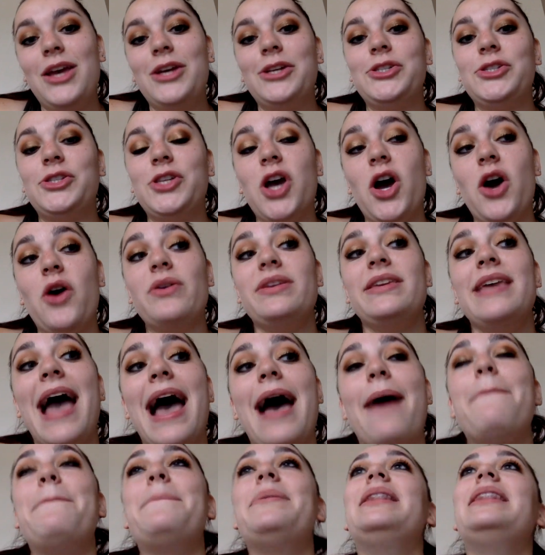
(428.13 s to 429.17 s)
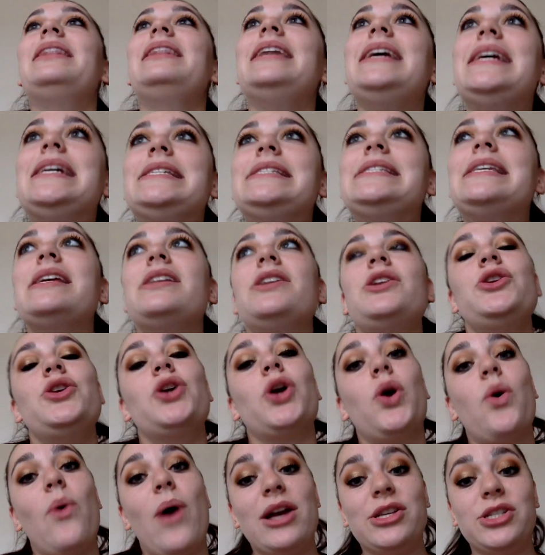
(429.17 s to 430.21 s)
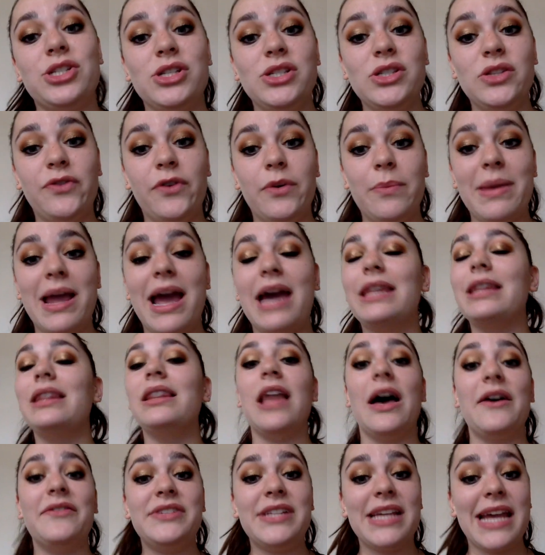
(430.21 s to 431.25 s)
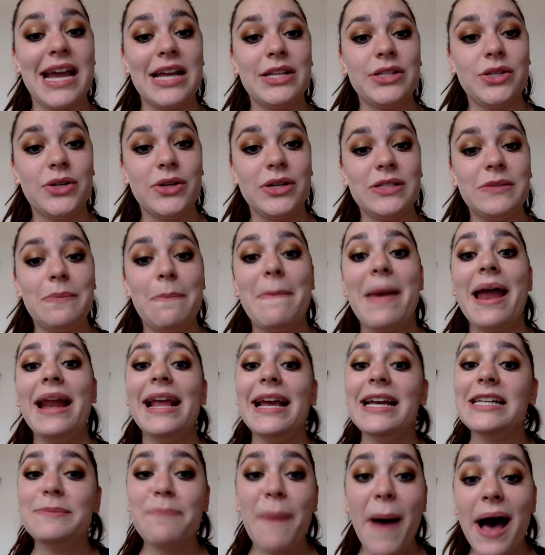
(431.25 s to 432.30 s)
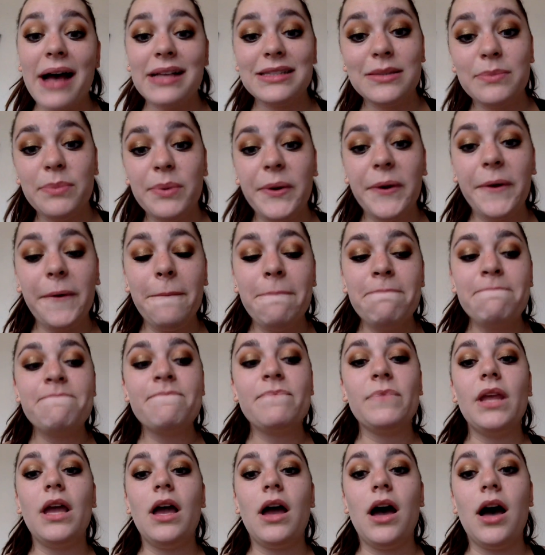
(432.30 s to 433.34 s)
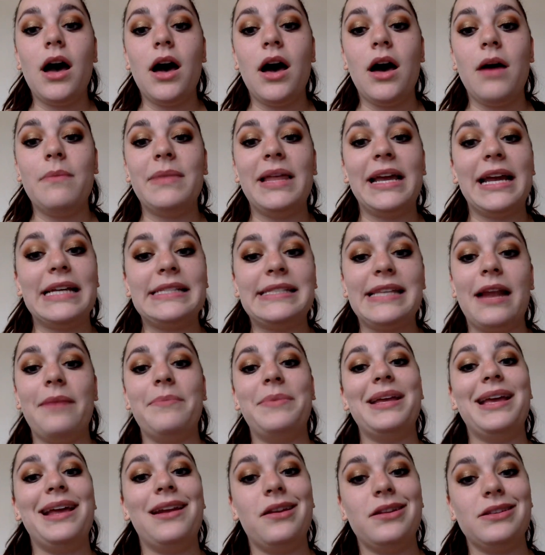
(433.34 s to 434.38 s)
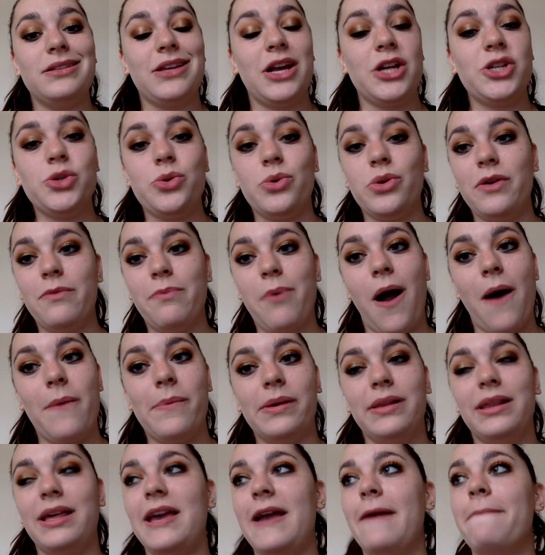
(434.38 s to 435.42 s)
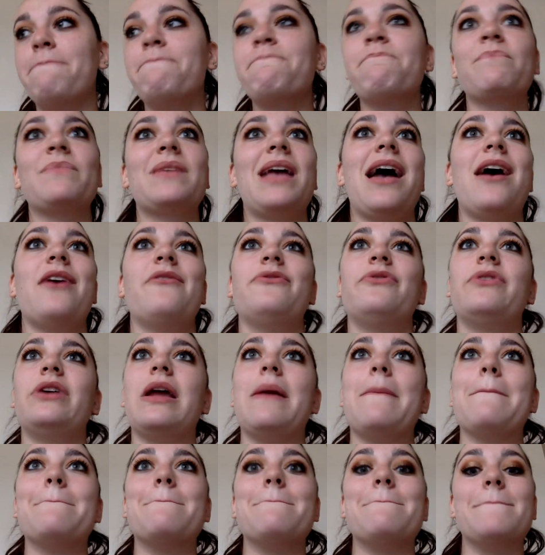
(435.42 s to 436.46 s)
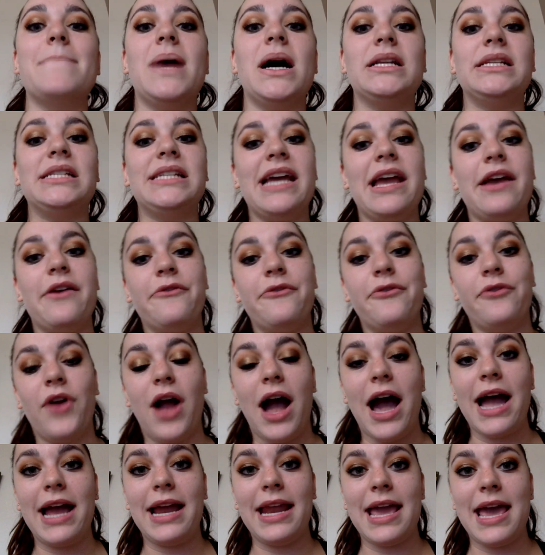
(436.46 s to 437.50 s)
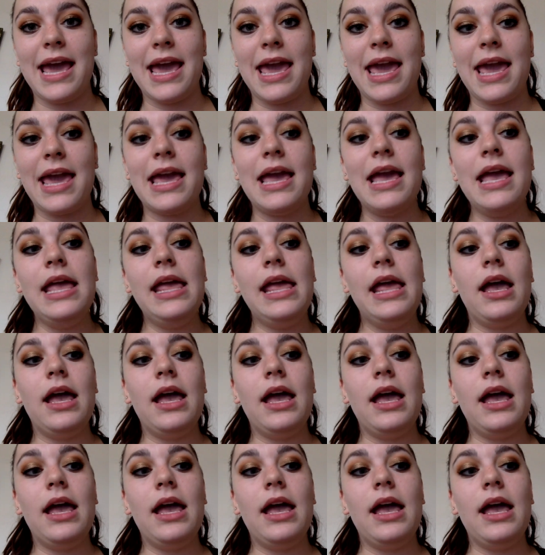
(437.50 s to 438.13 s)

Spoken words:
So yeah, please send in your questions for me. I'd love to answer as many as possible. Like I said, I'm gonna get on a schedule of probably every Monday and Friday.